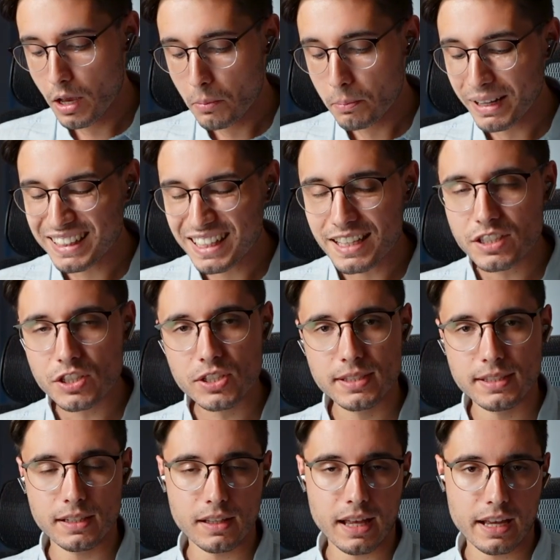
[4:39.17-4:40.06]
but it
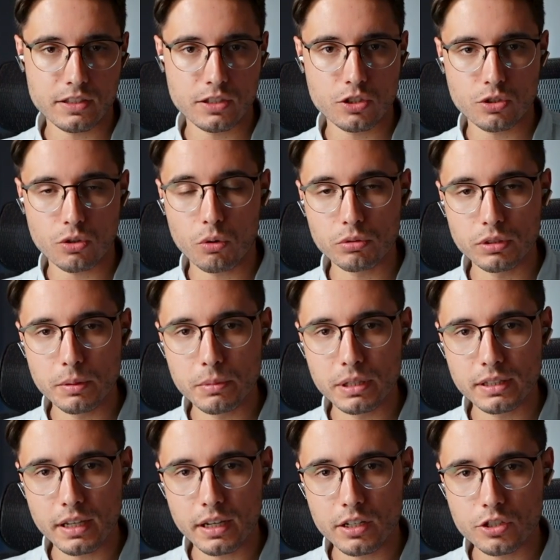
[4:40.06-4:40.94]
still has its own
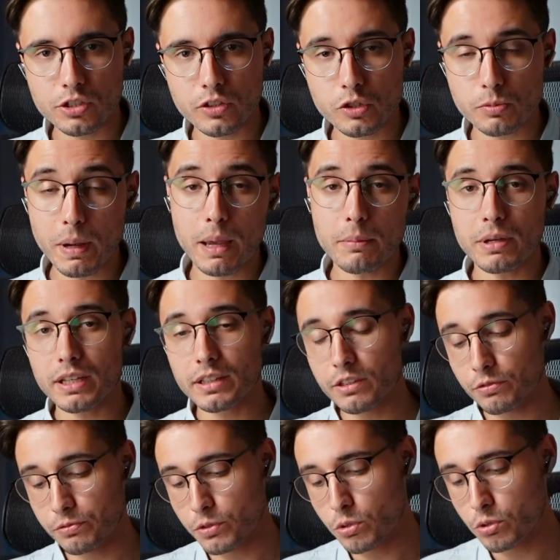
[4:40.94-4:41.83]
limitations. Maybe in
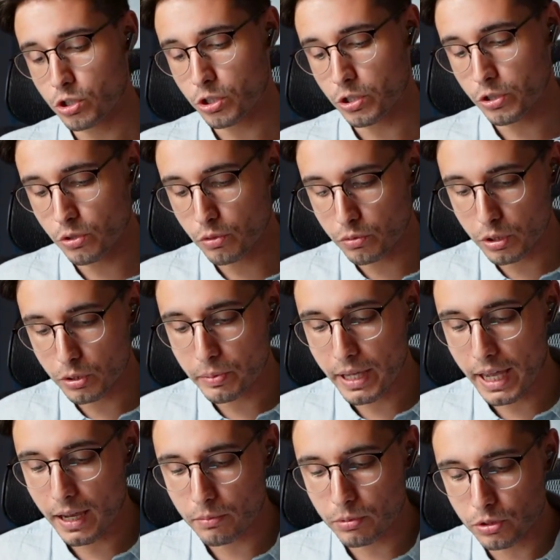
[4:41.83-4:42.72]
the future, you will be
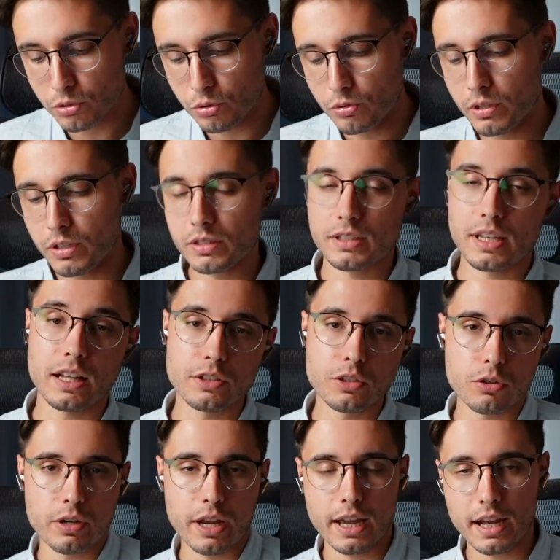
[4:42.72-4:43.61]
able to tell
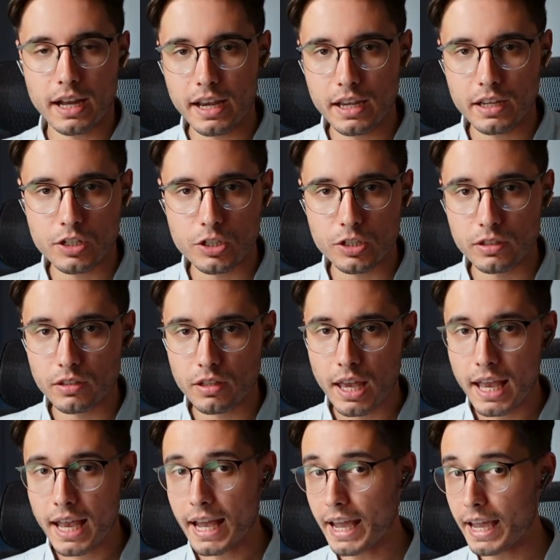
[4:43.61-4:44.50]
your AI agent,
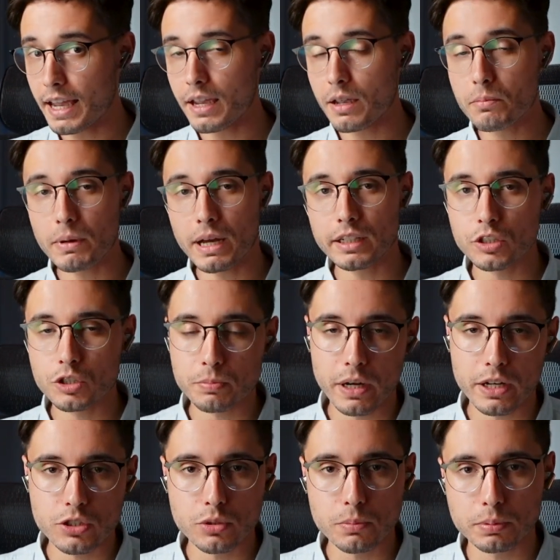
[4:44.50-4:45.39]
hey, manage
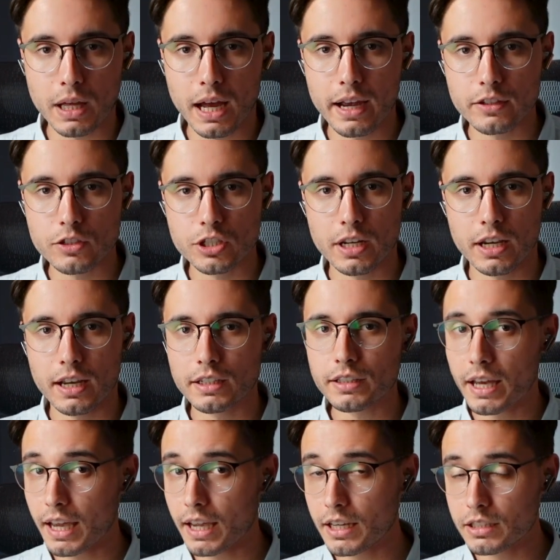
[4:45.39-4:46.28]
my supply chain,
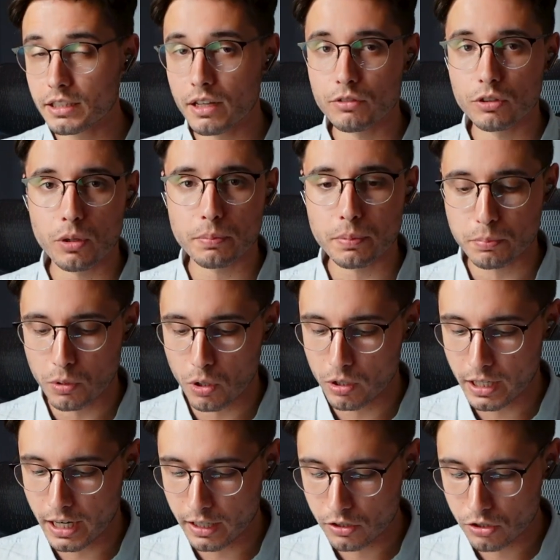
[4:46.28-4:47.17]
hey, develop
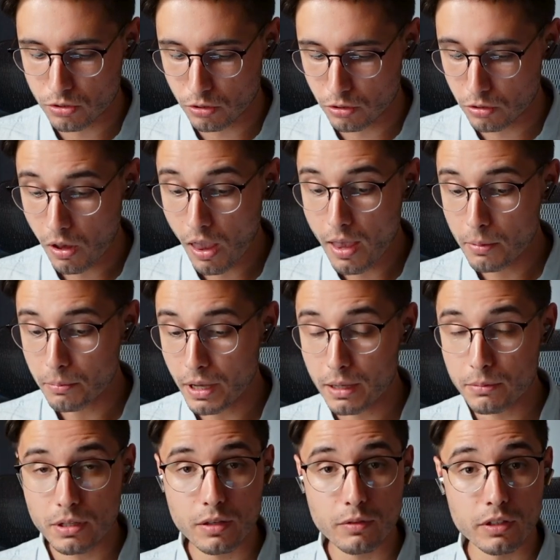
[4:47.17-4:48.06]
products, or
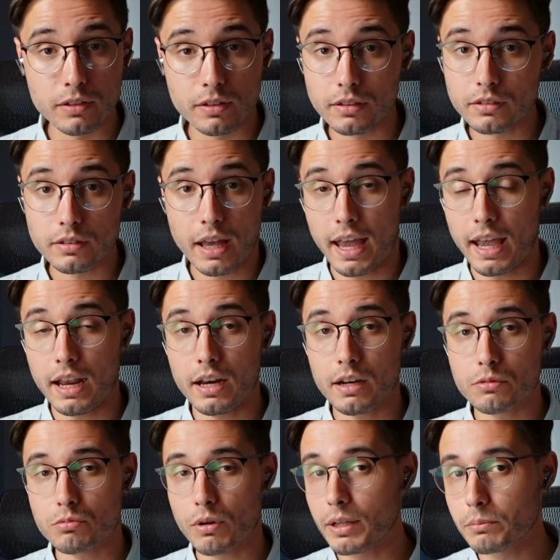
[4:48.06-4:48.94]
maybe even,
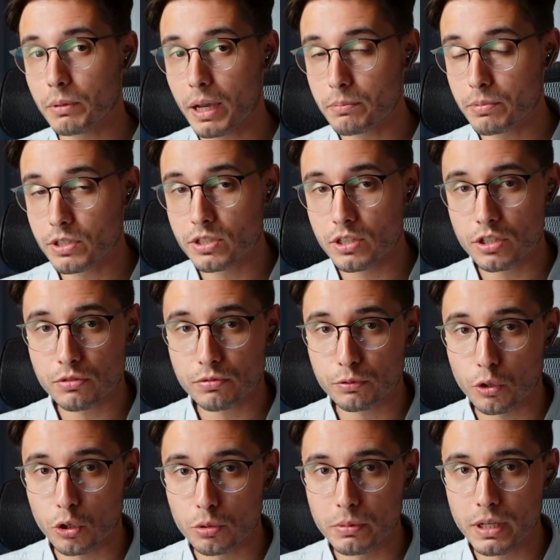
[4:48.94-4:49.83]
hey, run my business
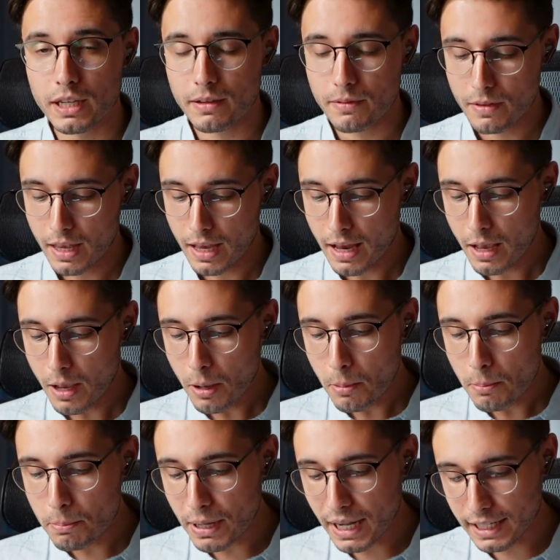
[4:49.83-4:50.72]
for me.
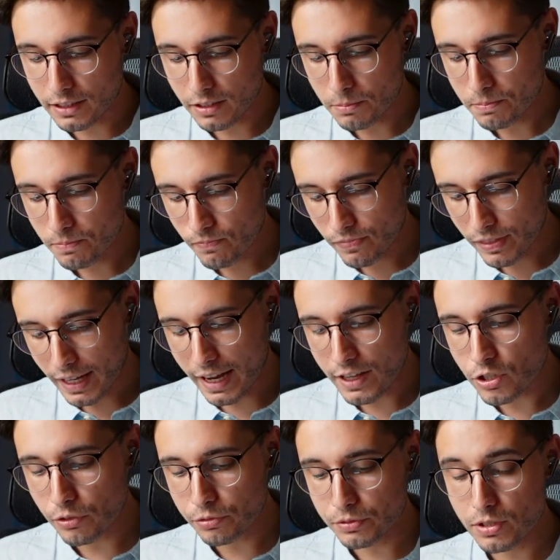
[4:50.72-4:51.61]
But
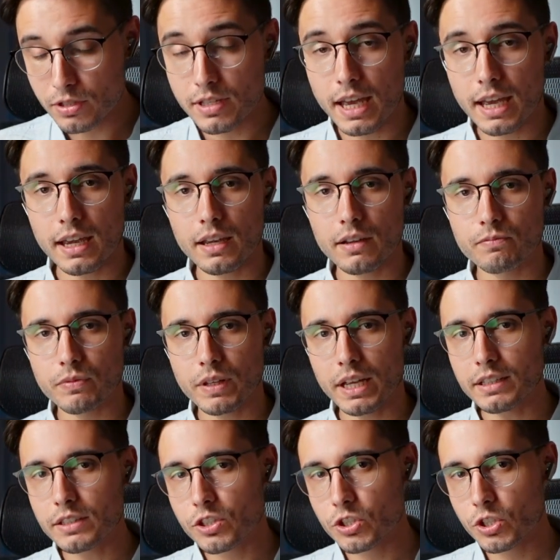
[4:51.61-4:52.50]
As of today,
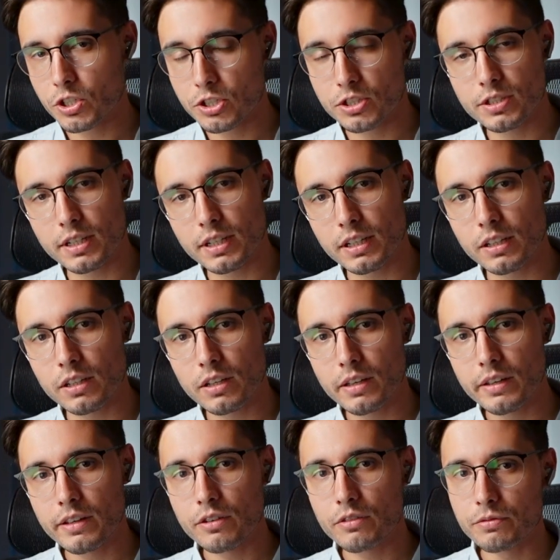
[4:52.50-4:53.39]
it is
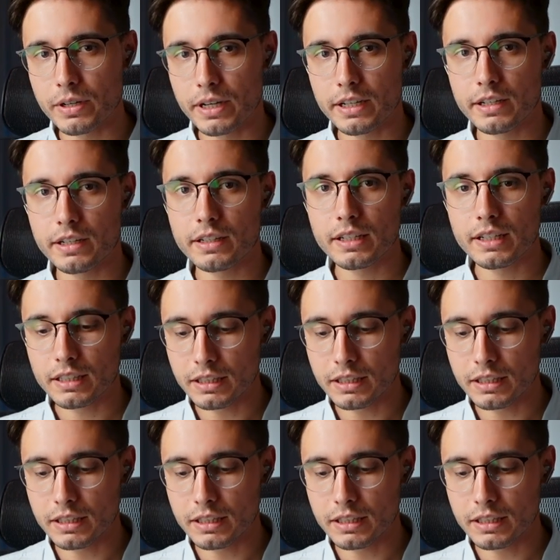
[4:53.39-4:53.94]
still very